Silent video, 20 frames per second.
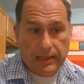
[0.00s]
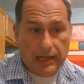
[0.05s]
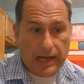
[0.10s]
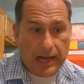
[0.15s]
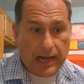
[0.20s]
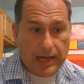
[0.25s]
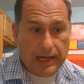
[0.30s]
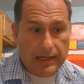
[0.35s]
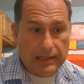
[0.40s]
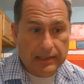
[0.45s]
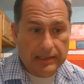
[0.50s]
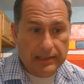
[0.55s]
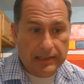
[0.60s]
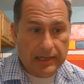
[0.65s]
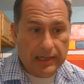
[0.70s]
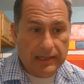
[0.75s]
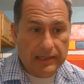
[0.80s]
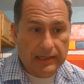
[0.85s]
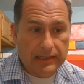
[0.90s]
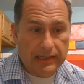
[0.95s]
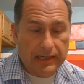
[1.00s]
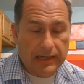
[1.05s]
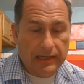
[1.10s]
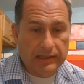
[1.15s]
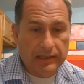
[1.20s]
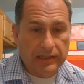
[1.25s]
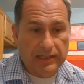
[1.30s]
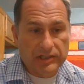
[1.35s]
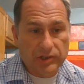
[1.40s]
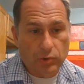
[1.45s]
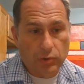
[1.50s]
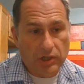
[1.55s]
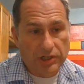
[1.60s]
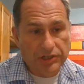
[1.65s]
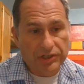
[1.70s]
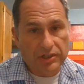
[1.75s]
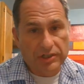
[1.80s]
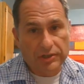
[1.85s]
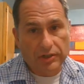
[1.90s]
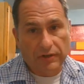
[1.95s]
And these
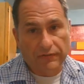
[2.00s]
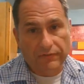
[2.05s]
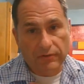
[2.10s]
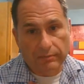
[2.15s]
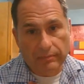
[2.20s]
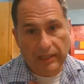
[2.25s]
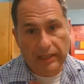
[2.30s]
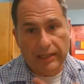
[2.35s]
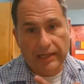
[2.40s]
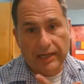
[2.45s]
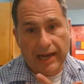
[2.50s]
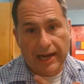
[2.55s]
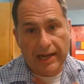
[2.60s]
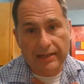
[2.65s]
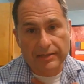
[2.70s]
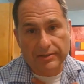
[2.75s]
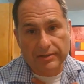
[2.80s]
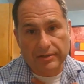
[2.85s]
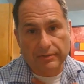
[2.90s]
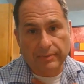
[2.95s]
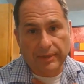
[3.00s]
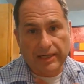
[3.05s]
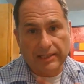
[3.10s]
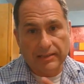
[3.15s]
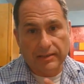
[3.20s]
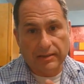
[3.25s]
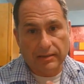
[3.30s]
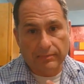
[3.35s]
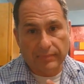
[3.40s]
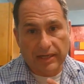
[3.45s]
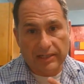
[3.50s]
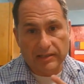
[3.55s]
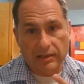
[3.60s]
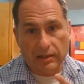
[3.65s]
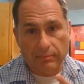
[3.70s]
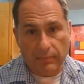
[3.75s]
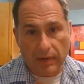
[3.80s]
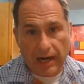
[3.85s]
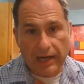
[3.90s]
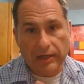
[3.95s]
questions are for me to answer based
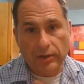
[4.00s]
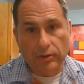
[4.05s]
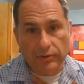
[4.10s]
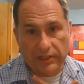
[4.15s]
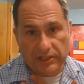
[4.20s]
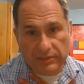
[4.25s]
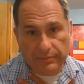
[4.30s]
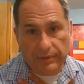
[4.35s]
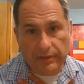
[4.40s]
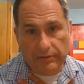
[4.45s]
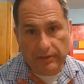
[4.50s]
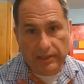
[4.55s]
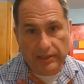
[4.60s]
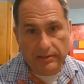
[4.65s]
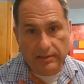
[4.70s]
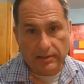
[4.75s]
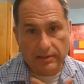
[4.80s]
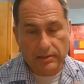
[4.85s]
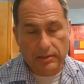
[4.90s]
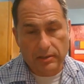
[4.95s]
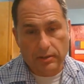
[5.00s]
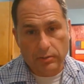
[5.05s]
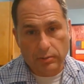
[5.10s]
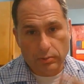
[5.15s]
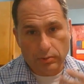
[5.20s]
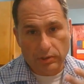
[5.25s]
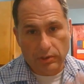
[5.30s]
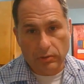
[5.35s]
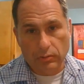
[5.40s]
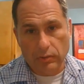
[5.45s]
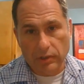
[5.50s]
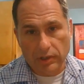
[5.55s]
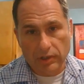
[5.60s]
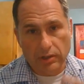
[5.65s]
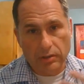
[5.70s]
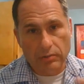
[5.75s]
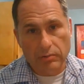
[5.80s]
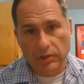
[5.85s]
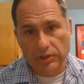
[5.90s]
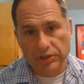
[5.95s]
on my own experiences. So, one of
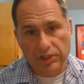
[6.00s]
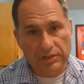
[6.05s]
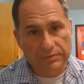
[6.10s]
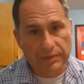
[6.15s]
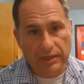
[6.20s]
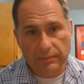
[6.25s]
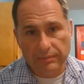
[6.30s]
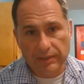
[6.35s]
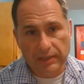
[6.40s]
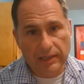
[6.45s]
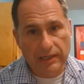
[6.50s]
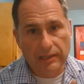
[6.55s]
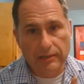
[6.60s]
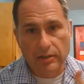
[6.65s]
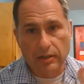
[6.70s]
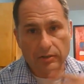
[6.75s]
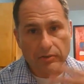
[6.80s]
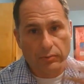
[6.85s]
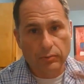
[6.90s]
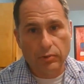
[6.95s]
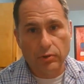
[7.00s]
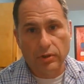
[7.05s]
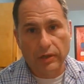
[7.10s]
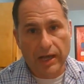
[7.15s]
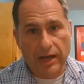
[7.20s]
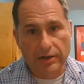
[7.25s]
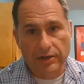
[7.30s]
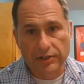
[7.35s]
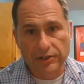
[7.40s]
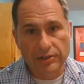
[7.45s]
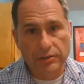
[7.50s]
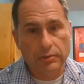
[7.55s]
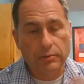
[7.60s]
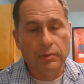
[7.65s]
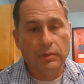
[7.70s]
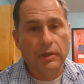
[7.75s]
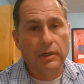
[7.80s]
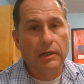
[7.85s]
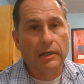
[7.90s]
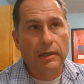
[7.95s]
your questions might be, hey, Dr. Warren, how did you
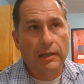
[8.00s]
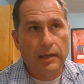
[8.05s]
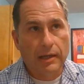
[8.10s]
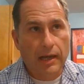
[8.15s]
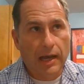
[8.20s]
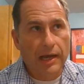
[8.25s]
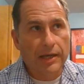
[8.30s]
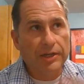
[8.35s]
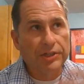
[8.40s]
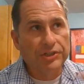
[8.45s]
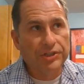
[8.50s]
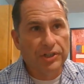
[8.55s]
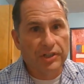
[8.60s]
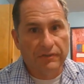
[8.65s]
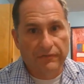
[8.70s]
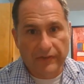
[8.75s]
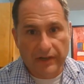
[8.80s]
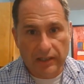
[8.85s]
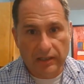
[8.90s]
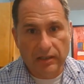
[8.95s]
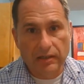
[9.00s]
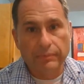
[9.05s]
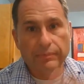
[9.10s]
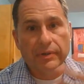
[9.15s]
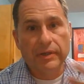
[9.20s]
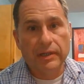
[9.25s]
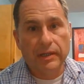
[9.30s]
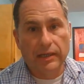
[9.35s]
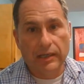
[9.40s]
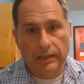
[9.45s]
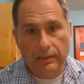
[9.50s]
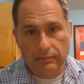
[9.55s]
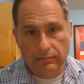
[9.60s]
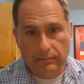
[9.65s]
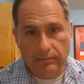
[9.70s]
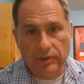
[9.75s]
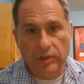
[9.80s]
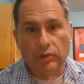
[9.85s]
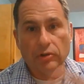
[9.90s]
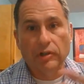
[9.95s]
develop a
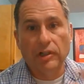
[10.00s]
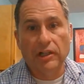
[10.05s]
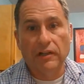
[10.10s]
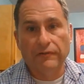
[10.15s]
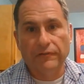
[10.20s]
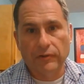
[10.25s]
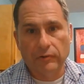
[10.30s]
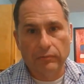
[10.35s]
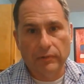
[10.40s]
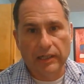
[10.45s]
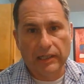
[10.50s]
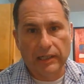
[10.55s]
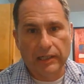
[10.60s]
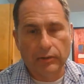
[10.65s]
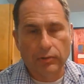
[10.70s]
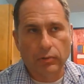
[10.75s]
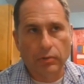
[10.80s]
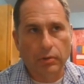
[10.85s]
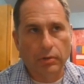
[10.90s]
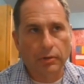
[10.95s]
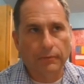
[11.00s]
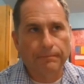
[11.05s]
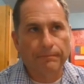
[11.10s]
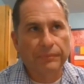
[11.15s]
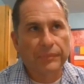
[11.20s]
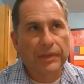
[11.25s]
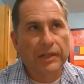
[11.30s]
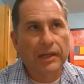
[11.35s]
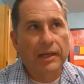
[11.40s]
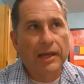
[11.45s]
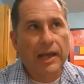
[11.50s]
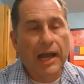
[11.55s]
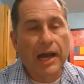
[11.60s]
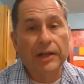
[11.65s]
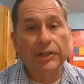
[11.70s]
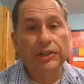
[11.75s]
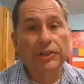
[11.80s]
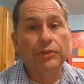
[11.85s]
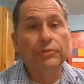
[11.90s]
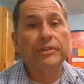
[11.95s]
love for reading, or how
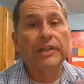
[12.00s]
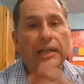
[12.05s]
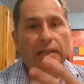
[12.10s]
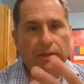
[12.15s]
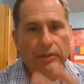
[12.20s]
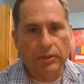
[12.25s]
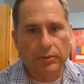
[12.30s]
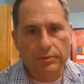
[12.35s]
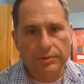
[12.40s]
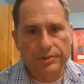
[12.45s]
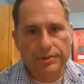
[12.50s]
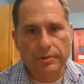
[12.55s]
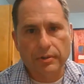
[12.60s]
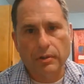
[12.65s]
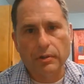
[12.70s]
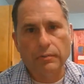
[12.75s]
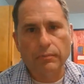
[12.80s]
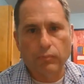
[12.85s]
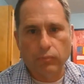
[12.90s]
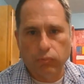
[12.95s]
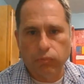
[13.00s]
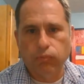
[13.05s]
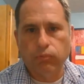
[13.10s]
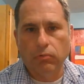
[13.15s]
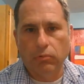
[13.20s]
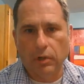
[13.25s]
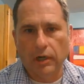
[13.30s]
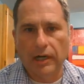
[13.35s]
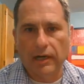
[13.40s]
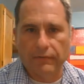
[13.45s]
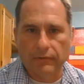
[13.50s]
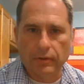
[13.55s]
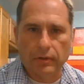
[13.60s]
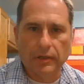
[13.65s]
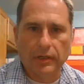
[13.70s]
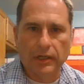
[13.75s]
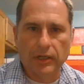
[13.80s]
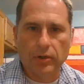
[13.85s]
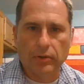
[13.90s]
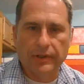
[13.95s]
do you take notes, or whatever,
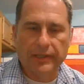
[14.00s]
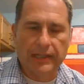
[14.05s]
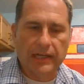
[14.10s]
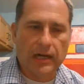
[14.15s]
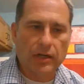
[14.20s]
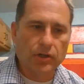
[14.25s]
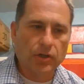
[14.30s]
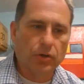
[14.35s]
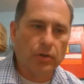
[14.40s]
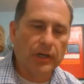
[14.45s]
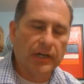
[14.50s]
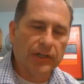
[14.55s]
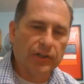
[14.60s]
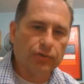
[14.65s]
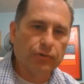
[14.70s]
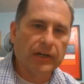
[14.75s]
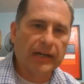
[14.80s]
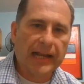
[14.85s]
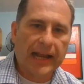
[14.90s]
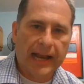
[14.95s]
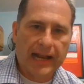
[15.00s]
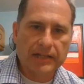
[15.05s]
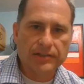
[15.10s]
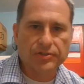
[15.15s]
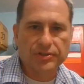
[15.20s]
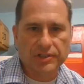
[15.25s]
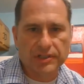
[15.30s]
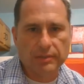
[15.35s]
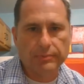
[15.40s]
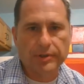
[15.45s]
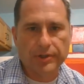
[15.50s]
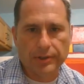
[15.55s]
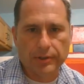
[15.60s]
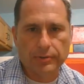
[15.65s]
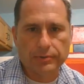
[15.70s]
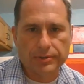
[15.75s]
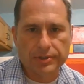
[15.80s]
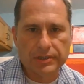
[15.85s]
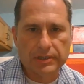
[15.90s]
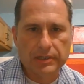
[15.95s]
and then I'll go ahead and try to answer some of
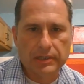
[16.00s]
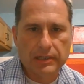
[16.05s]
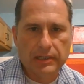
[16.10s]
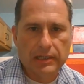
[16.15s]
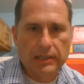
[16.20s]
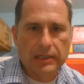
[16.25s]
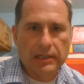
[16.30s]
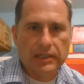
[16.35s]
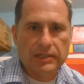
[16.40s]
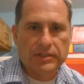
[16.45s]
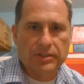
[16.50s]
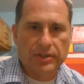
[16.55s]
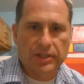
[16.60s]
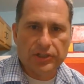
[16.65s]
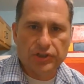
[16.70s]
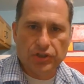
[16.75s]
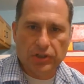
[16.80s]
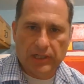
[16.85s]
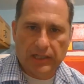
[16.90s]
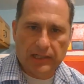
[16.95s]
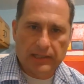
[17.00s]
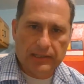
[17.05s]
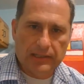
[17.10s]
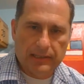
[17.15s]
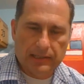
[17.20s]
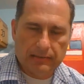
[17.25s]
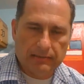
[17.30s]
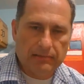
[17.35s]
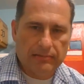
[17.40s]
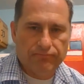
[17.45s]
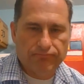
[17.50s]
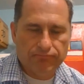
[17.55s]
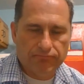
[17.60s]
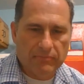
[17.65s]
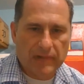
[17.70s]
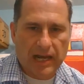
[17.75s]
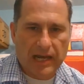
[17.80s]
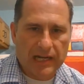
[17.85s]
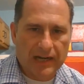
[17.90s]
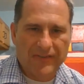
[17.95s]
those so that you can
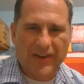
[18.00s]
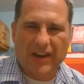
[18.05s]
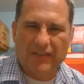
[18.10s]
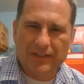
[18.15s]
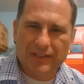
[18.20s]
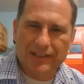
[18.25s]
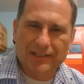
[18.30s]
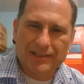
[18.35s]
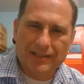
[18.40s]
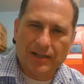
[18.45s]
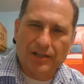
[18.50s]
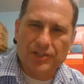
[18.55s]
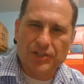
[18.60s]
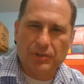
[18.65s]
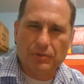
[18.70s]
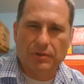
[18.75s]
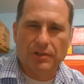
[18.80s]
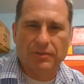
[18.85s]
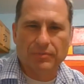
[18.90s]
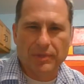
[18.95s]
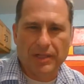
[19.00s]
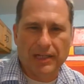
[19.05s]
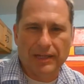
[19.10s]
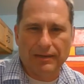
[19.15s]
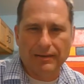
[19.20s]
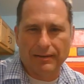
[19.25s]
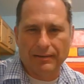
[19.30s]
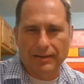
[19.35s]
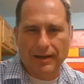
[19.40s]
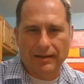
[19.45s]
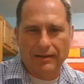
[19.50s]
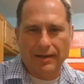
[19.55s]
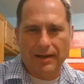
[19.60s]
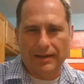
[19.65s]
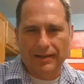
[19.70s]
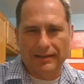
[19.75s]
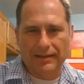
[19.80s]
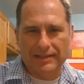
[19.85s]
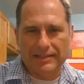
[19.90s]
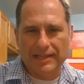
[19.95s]
kind of have a discussion with me, not
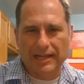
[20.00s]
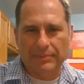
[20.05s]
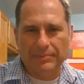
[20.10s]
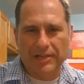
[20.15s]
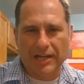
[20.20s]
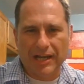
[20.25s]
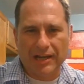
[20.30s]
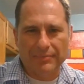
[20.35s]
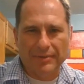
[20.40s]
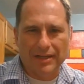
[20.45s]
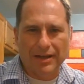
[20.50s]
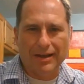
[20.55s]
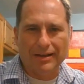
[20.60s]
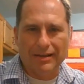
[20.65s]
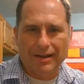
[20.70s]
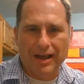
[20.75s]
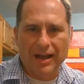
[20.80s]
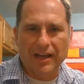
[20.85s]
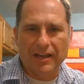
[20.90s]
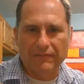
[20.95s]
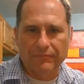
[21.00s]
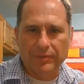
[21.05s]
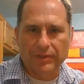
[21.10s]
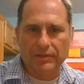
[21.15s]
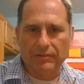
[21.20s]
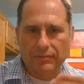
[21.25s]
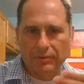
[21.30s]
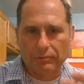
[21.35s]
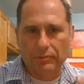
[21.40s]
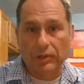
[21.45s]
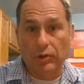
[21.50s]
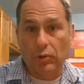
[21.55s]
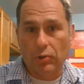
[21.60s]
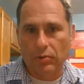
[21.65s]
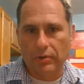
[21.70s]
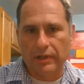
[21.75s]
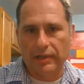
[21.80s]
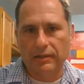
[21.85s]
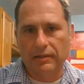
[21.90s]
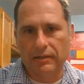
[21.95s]
at the same time and not live, but through
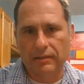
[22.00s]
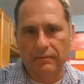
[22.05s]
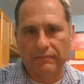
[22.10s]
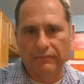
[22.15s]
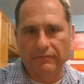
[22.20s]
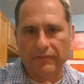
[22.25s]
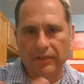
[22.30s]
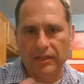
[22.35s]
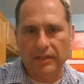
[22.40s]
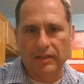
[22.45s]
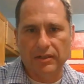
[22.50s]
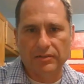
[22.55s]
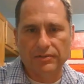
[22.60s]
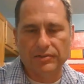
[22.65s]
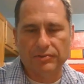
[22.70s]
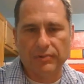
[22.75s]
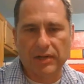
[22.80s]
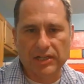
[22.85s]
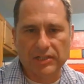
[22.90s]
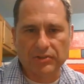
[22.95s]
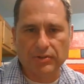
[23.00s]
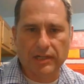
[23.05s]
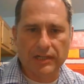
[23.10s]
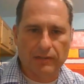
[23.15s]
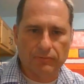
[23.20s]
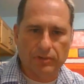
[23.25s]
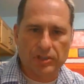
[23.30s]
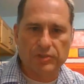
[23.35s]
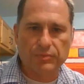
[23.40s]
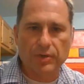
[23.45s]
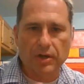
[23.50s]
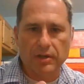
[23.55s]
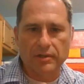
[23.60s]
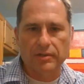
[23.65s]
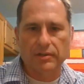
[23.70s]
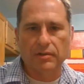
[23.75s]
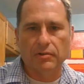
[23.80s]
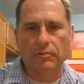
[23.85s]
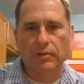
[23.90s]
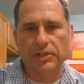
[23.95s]
recorded videos, right? So I can respond to
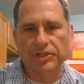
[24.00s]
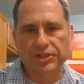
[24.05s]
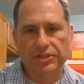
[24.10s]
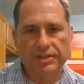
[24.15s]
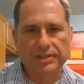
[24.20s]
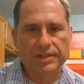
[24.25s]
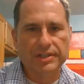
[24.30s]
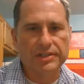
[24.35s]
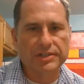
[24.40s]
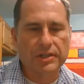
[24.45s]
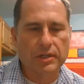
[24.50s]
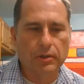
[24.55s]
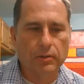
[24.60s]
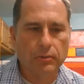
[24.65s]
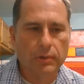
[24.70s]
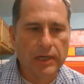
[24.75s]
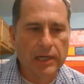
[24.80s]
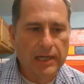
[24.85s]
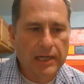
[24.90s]
your questions. So